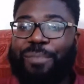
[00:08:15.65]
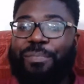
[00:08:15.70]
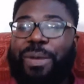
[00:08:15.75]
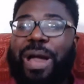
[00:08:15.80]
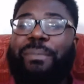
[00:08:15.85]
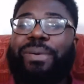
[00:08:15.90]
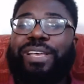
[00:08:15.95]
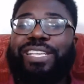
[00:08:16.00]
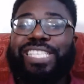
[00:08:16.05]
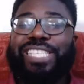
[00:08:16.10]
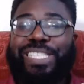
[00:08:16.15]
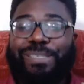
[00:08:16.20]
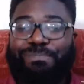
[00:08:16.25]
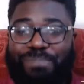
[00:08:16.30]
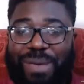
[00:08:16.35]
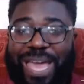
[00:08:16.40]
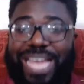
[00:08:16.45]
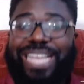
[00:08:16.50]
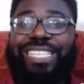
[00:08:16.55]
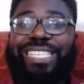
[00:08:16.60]
But I'm
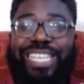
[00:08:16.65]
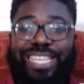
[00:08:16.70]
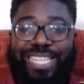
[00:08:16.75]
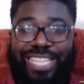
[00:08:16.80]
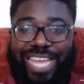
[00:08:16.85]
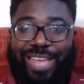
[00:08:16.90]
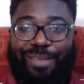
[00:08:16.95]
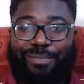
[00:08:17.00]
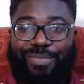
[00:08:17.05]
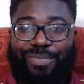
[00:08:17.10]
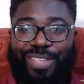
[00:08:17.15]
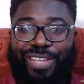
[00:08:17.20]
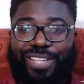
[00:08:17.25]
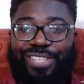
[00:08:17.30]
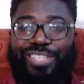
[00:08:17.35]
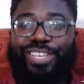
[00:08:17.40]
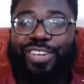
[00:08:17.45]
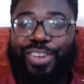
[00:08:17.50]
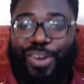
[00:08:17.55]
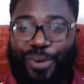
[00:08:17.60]
expecting them
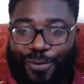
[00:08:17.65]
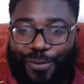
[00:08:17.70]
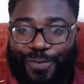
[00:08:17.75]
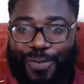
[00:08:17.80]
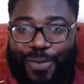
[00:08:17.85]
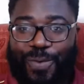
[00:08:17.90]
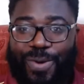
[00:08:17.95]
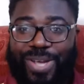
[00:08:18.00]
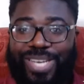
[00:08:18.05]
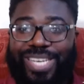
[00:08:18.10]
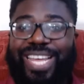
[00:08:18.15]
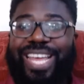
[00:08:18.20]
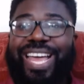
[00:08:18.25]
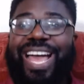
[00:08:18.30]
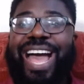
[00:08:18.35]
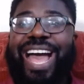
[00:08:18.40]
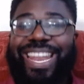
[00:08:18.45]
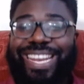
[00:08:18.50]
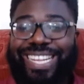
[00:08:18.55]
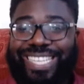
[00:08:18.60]
to go forward
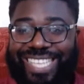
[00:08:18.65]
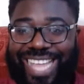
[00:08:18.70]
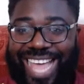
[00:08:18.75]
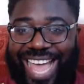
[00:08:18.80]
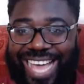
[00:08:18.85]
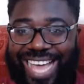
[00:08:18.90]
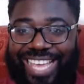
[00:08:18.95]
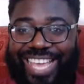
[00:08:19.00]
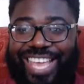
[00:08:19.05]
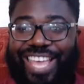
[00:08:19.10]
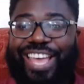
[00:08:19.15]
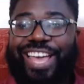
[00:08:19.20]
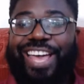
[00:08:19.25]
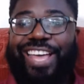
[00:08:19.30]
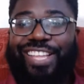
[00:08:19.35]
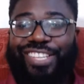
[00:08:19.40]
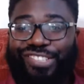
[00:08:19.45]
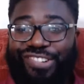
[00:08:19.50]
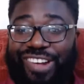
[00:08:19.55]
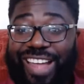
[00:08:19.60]
and attack
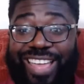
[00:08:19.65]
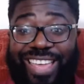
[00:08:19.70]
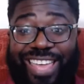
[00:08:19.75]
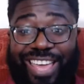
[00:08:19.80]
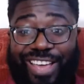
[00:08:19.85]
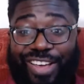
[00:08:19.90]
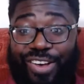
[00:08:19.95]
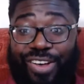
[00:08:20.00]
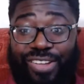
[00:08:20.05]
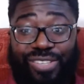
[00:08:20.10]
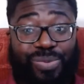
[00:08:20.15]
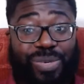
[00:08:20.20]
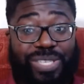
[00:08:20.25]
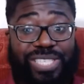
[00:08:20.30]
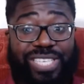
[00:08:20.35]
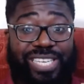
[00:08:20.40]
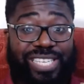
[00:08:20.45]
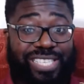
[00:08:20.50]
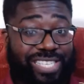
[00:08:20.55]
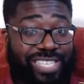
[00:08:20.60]
and try and get goals,
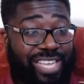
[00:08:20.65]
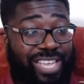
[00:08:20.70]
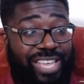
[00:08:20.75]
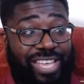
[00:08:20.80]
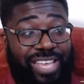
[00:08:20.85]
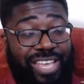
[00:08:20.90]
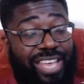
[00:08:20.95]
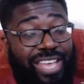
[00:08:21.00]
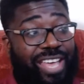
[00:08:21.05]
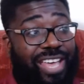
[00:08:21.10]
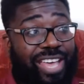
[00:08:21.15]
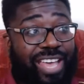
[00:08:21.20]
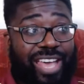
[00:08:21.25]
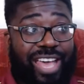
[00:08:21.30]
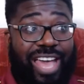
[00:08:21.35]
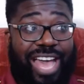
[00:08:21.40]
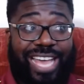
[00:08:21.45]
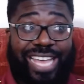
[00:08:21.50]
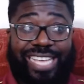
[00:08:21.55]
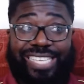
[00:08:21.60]
which is,
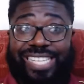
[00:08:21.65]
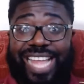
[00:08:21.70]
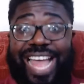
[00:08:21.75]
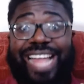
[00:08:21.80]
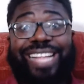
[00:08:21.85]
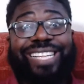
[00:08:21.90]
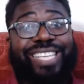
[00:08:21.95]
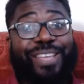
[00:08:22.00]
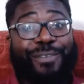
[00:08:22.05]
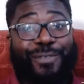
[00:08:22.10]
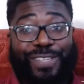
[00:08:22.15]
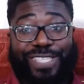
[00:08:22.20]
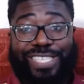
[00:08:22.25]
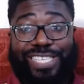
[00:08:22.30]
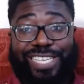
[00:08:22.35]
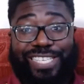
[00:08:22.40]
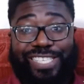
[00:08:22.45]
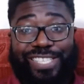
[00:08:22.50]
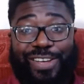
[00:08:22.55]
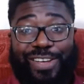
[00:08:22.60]
I guess, the
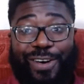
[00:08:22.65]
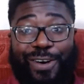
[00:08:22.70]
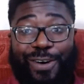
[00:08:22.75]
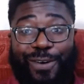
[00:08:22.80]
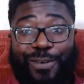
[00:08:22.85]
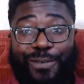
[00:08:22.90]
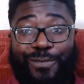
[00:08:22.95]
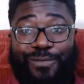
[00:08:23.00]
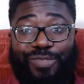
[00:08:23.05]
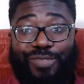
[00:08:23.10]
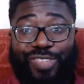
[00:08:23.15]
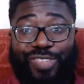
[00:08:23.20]
antithesis of